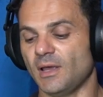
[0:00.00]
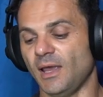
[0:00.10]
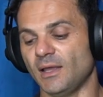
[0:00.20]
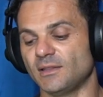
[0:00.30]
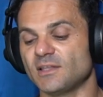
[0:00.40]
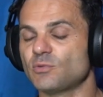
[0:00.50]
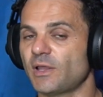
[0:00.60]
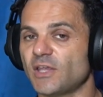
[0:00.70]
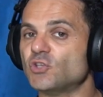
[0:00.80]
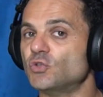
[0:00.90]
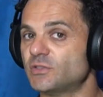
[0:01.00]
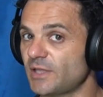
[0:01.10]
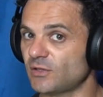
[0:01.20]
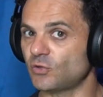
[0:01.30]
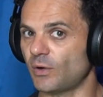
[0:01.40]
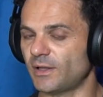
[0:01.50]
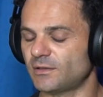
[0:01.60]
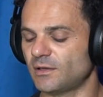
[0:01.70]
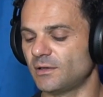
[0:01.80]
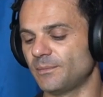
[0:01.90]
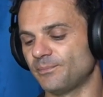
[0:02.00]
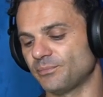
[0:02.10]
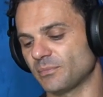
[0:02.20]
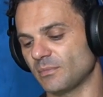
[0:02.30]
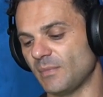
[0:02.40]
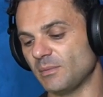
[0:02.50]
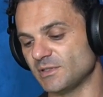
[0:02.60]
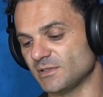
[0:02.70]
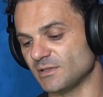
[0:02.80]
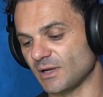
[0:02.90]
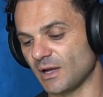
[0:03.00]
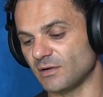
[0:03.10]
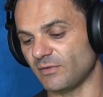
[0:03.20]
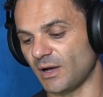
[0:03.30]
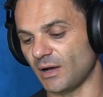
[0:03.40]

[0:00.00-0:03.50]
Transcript: And that's why they should stick to it. Maybe this is a kind of